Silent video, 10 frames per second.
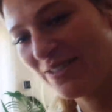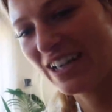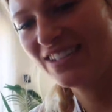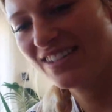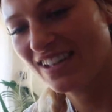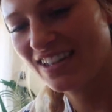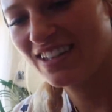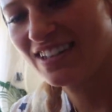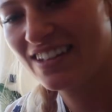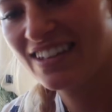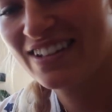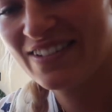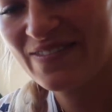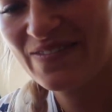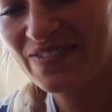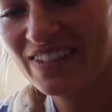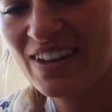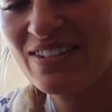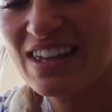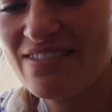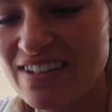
friends got a here. screenshot of it. No, they